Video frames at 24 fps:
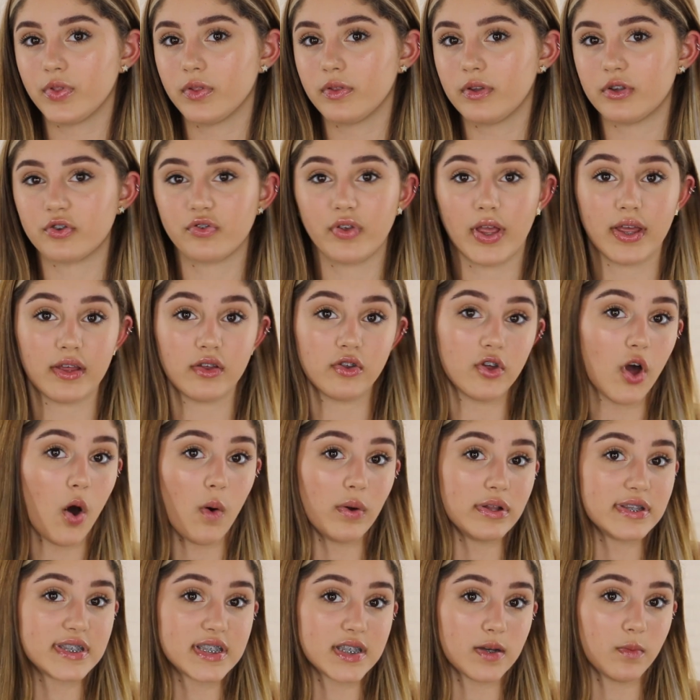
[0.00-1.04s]
just like
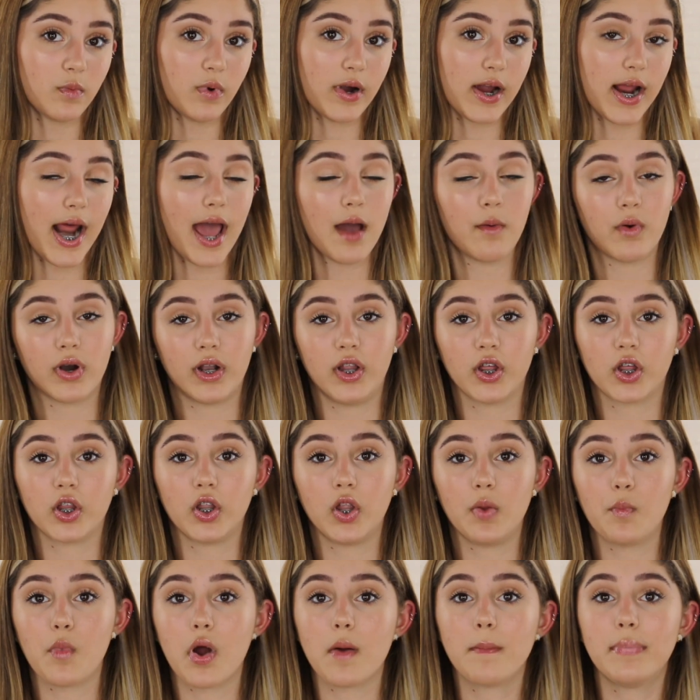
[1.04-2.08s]
going somewhere and I want to look a
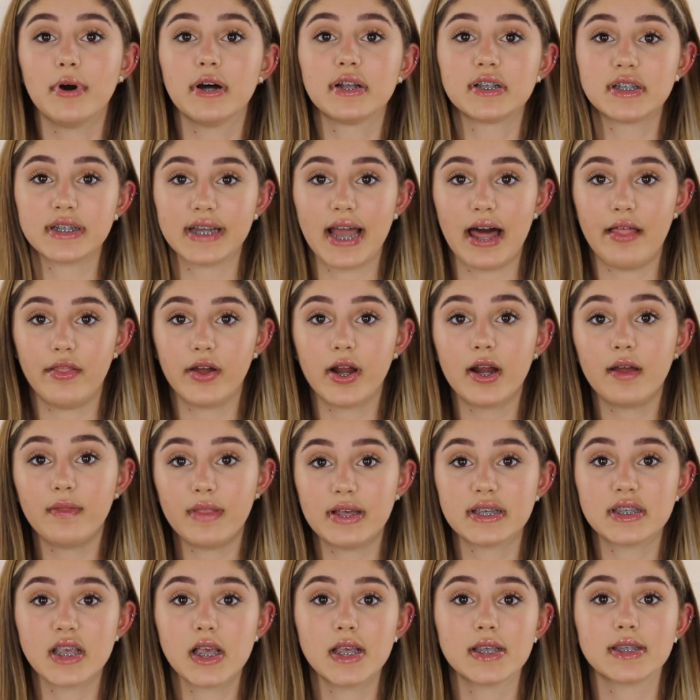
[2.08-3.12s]
little more put together,
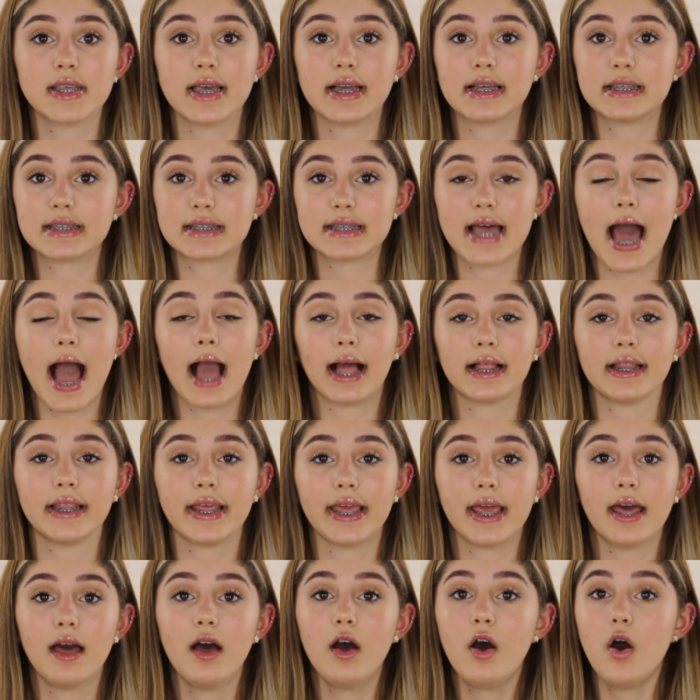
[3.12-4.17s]
this is
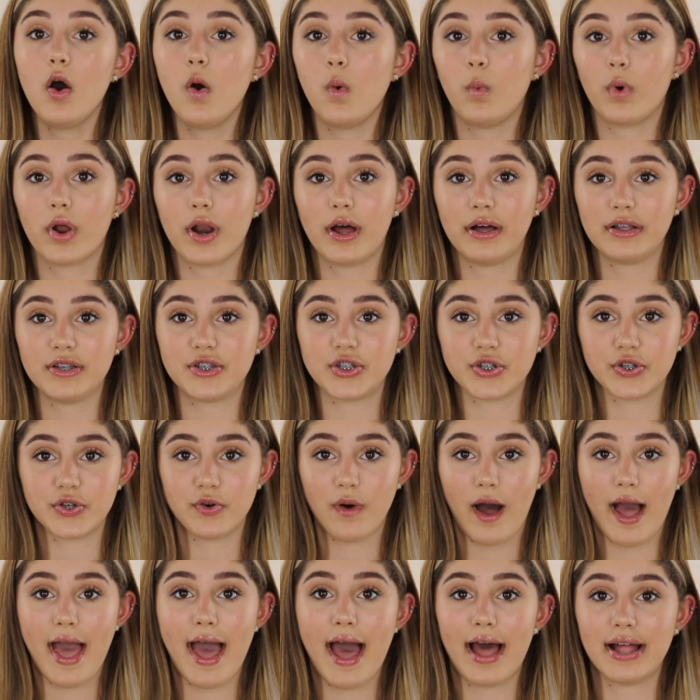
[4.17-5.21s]
exactly what I'll do.
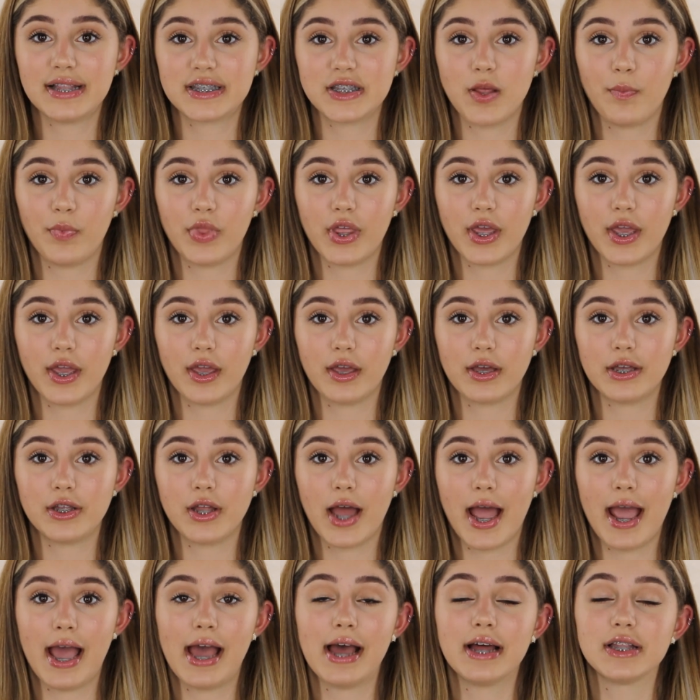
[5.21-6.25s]
I had
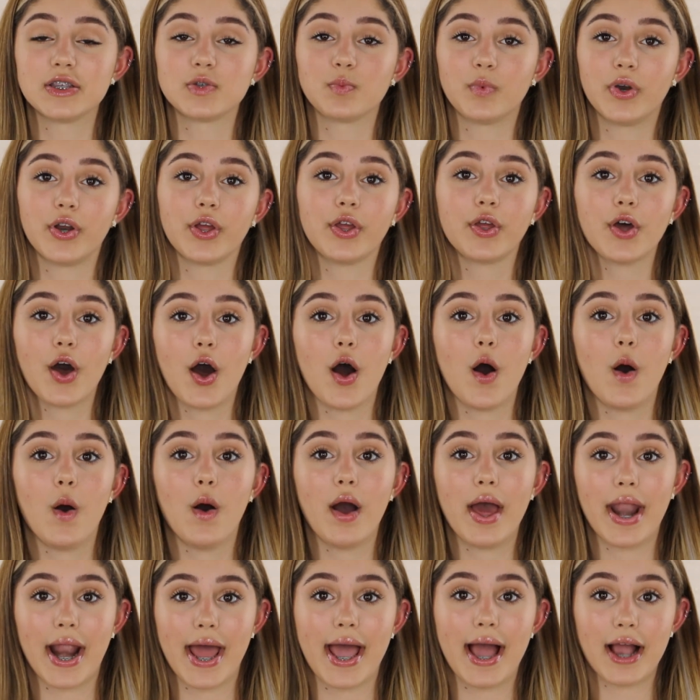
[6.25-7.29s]
somewhere to go,
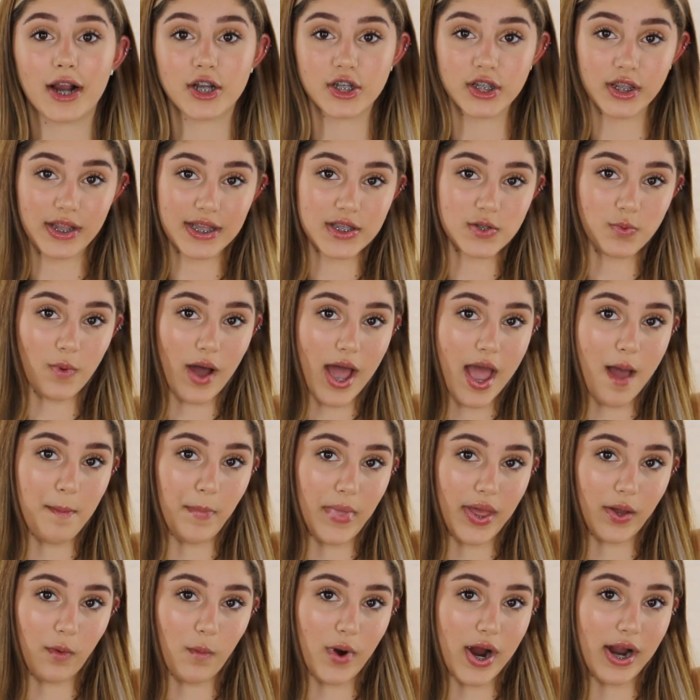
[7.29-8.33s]
and that's why I'm
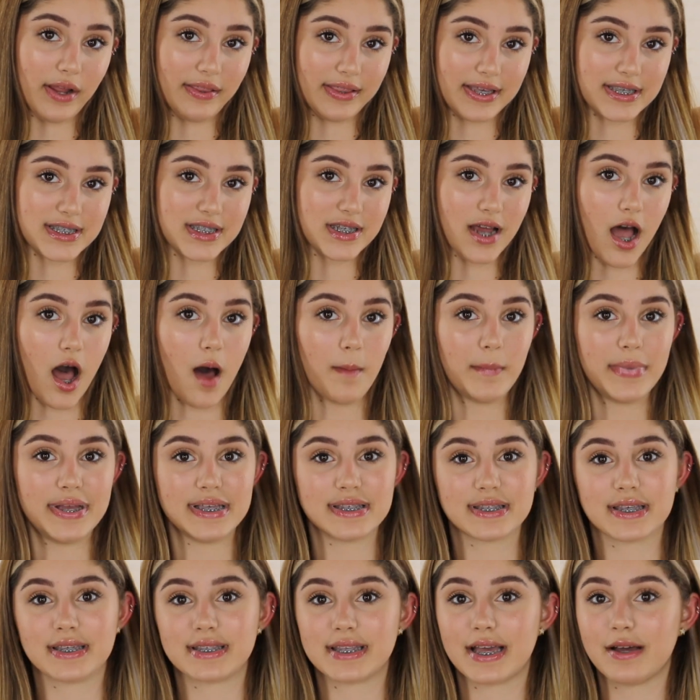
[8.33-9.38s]
like wearing this top,
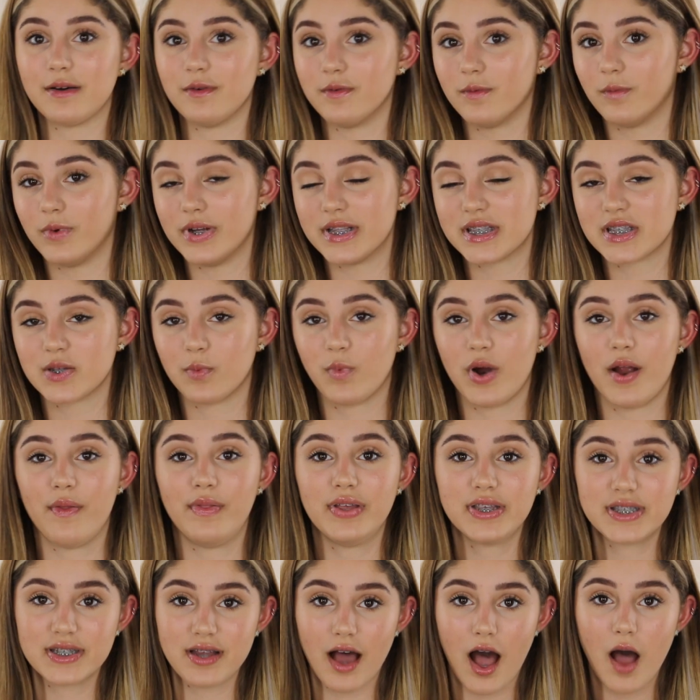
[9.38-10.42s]
is because I went somewhere in
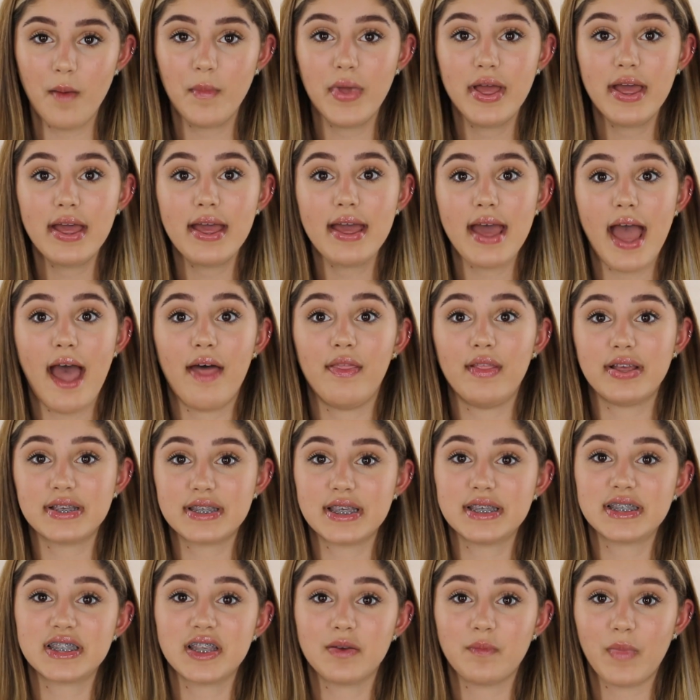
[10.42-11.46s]
this top, and this
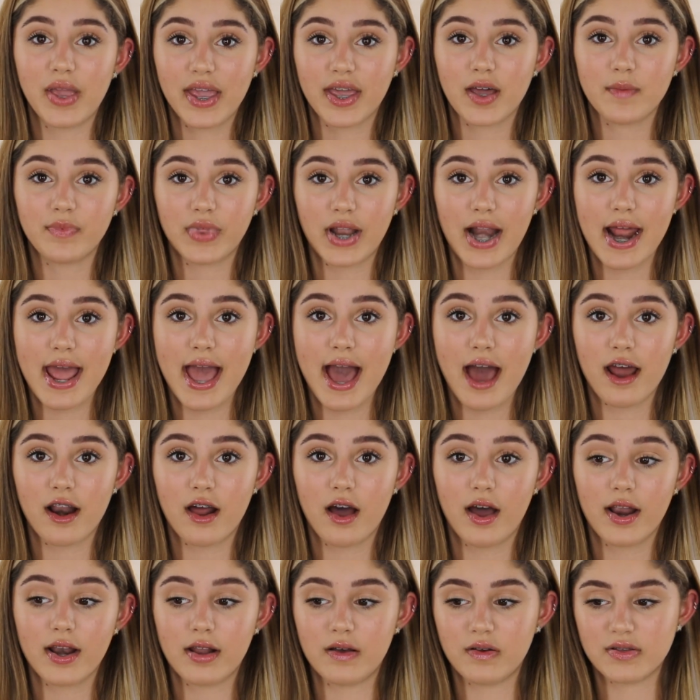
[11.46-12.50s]
is the makeup that I had
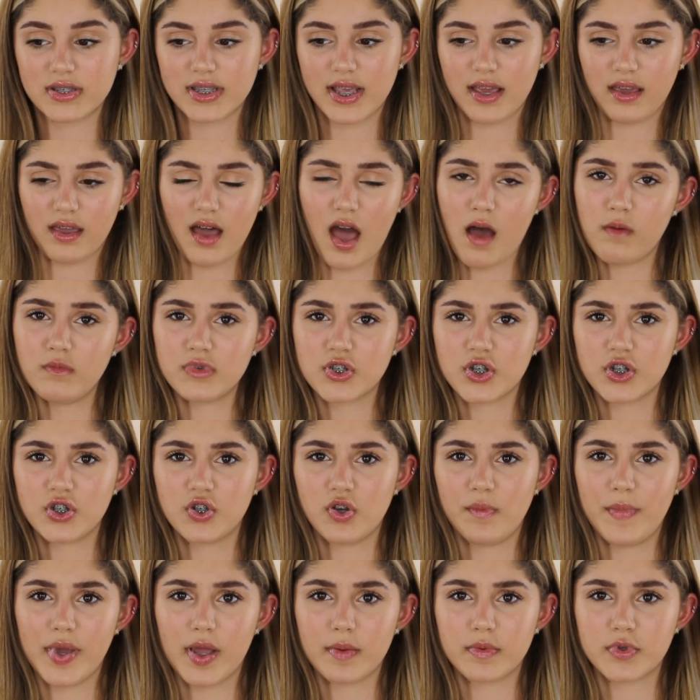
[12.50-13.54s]
on. I was like, I'm just gonna do
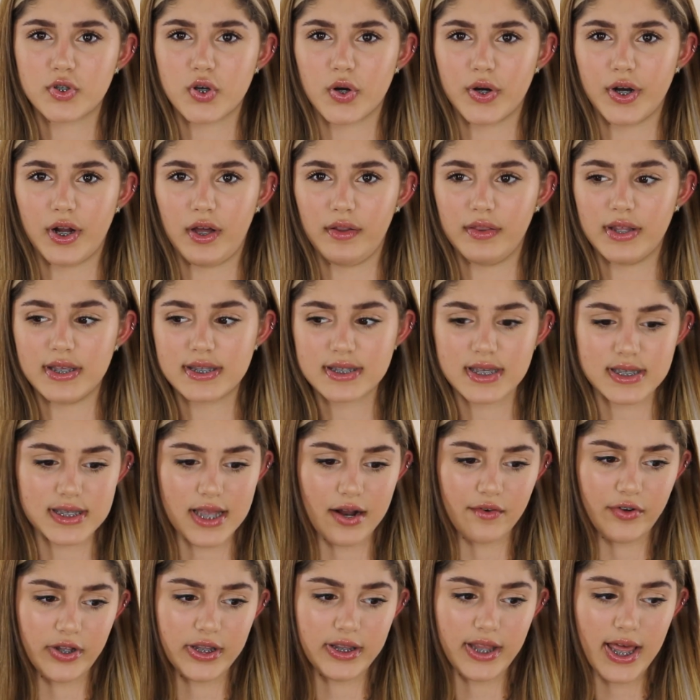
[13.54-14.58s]
a makeup tutorial on this because I
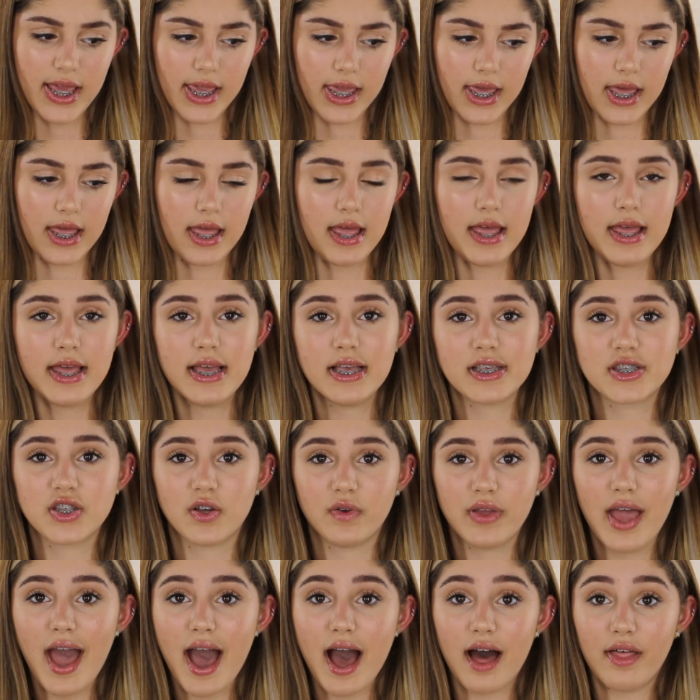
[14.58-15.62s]
really like it. So
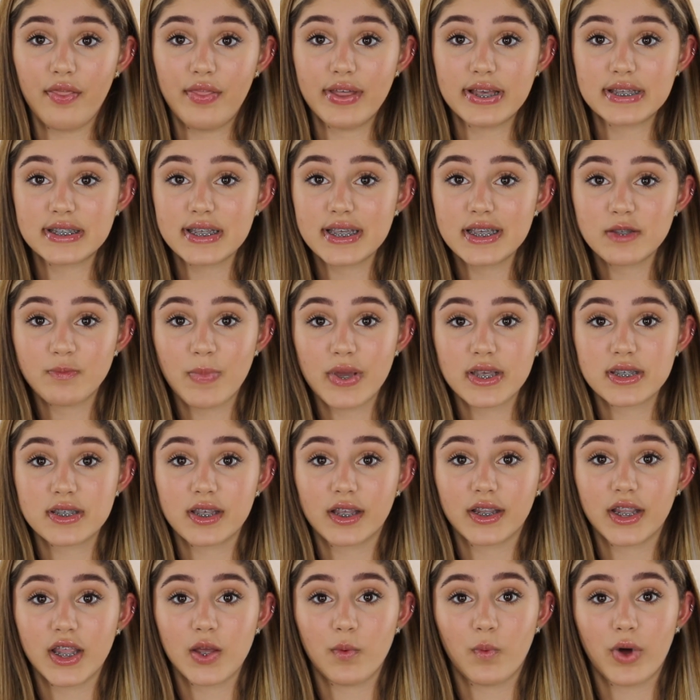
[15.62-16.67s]
yeah, this is
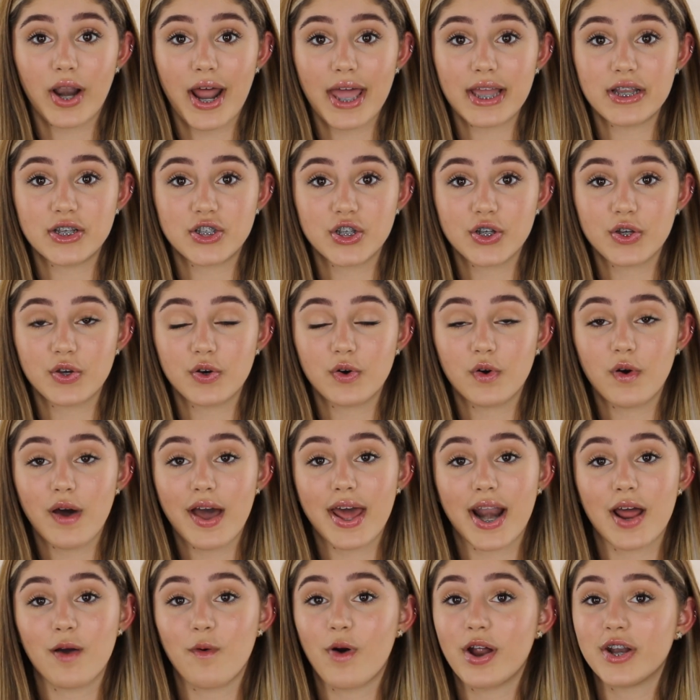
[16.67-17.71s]
basically what I do,
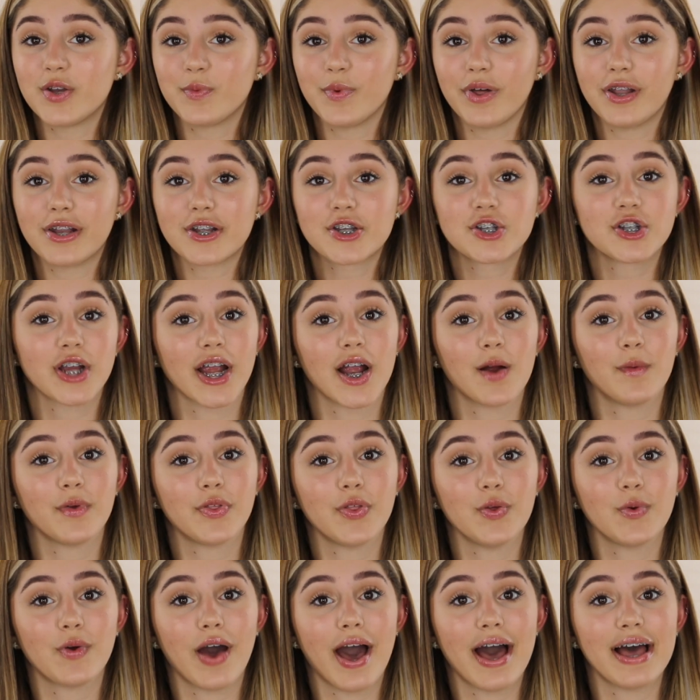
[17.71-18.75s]
and I wanted to be able to share it with
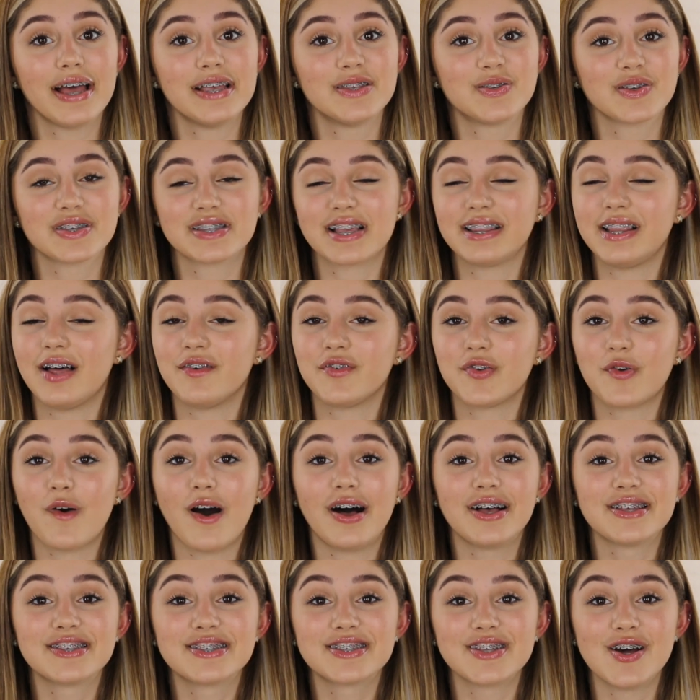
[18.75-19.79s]
you guys because I love you
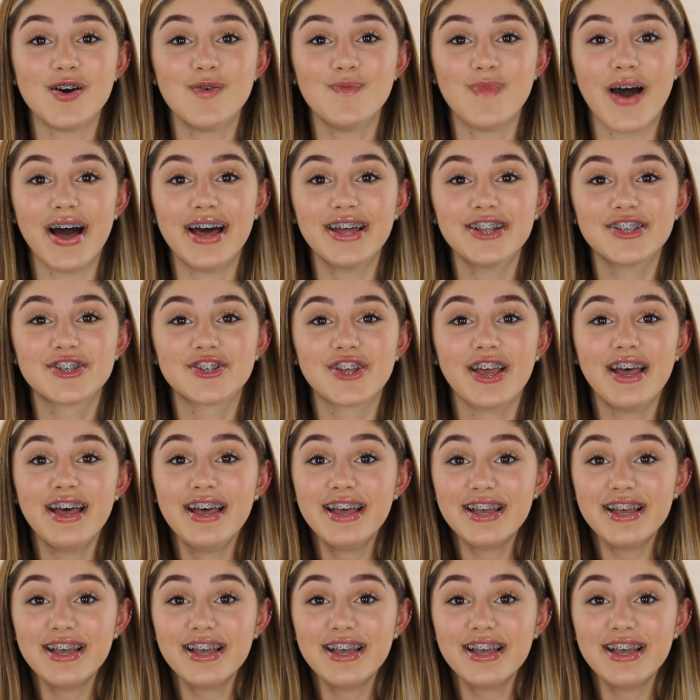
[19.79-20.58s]
all so much.